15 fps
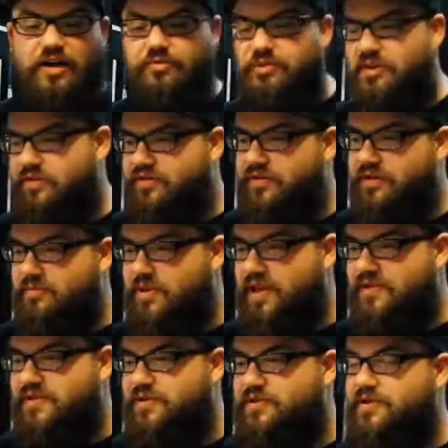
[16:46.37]
would lose him
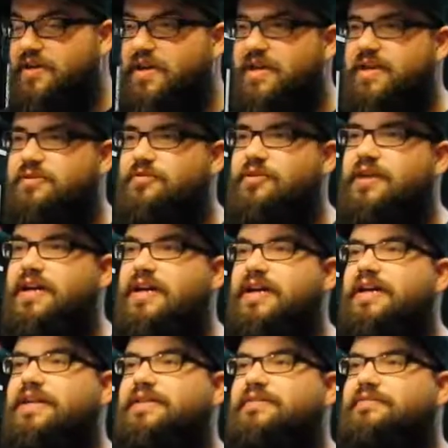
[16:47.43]
next turn
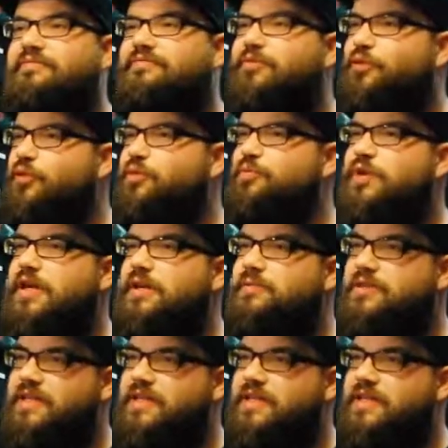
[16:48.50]
anyway. Wouldn't be able